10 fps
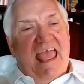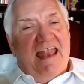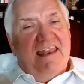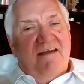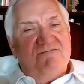
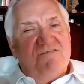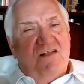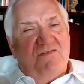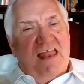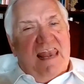and I
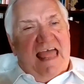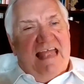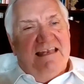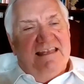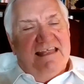felt the
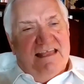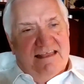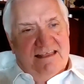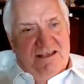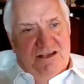
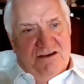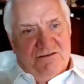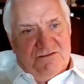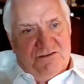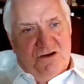landing
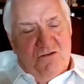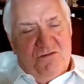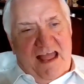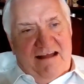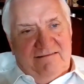gears
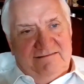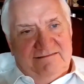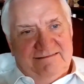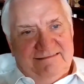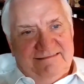go down.